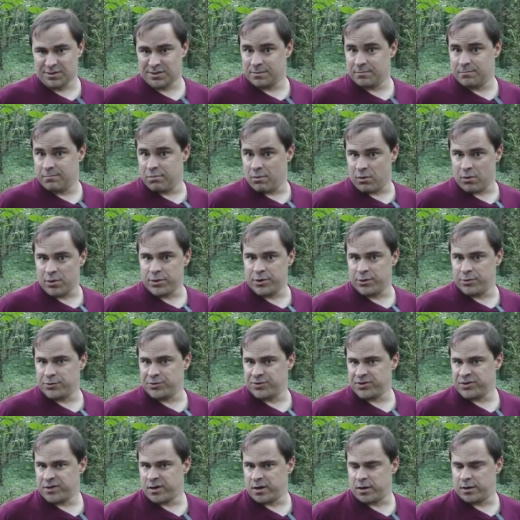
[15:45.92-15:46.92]
want to bore you,
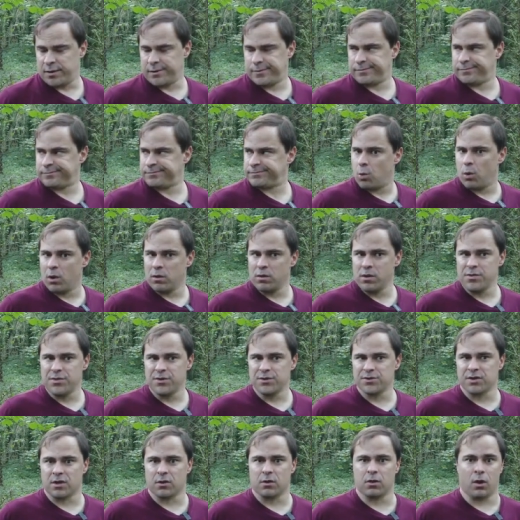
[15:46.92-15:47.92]
did I? One that
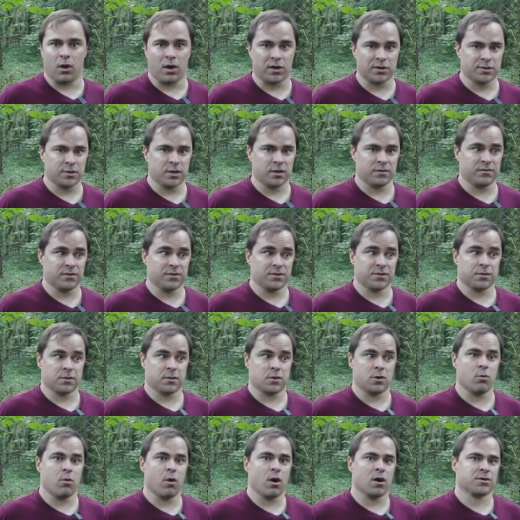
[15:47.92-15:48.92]
there's a lot of is
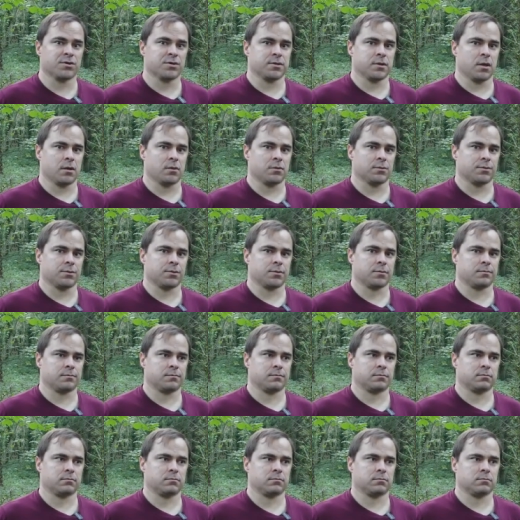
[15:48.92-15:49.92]
the gwa sound.
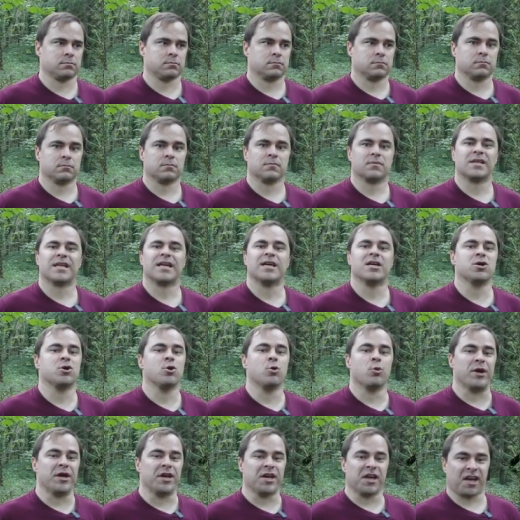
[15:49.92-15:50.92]

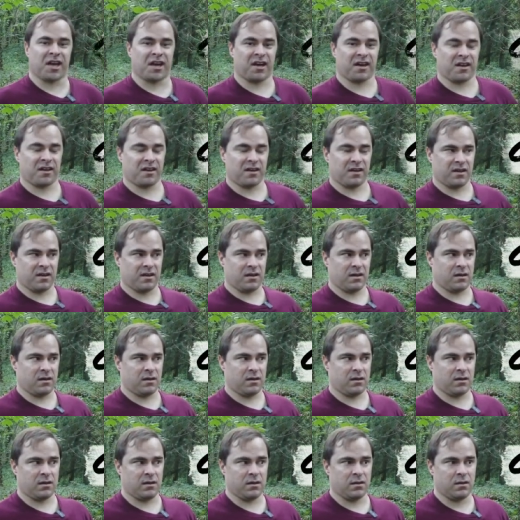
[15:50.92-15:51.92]
Gwych,
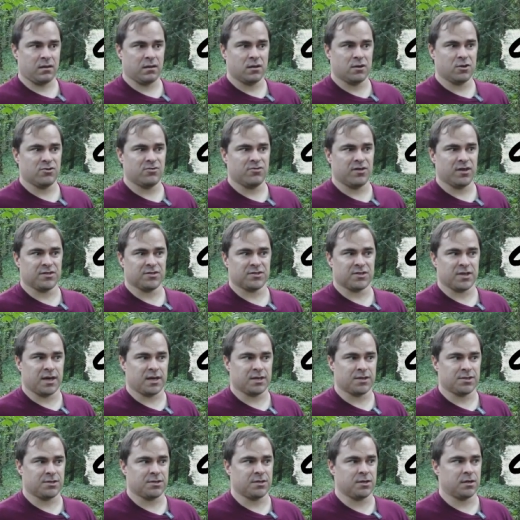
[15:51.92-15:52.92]

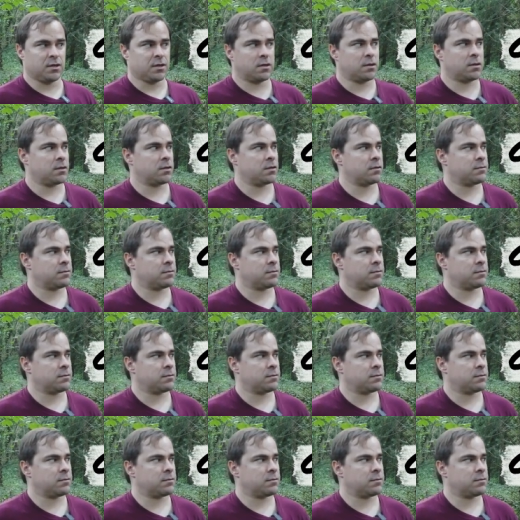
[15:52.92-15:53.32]
fantastic.